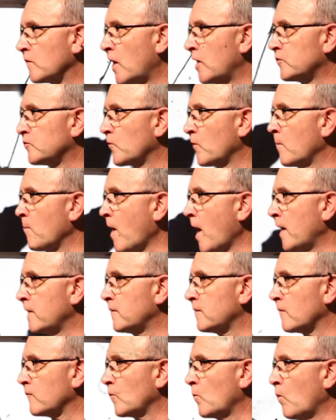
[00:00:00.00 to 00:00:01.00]
strength in
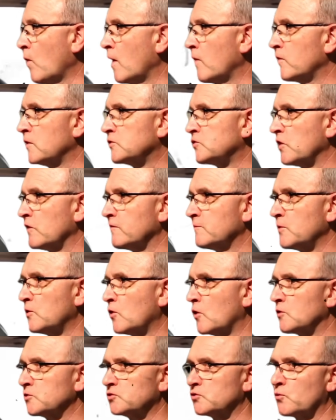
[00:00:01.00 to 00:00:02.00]
their love and
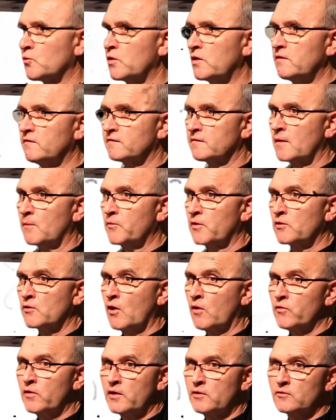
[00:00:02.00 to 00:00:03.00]
faith. The
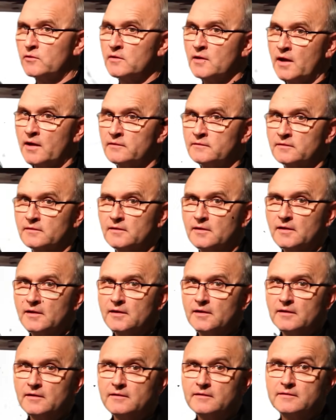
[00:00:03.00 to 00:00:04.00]
priests, scarred but
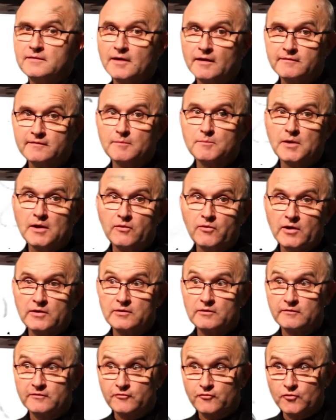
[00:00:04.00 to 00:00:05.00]
resolute, stood as
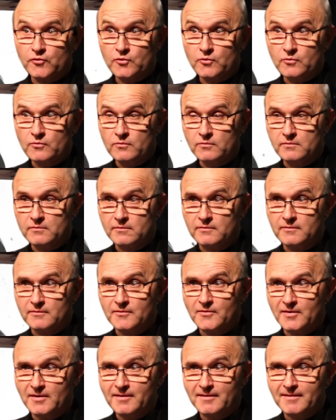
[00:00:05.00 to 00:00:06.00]
Christ's soldiers.
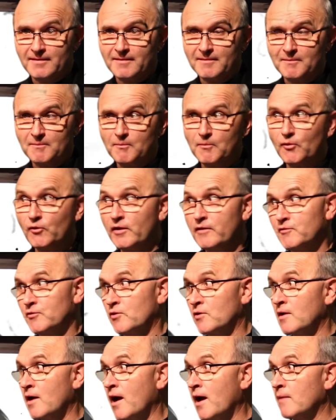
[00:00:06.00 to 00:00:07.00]
The retreat
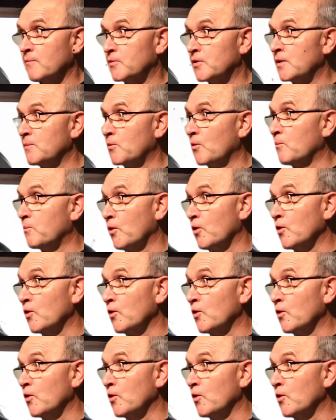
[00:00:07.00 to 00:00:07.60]
house, a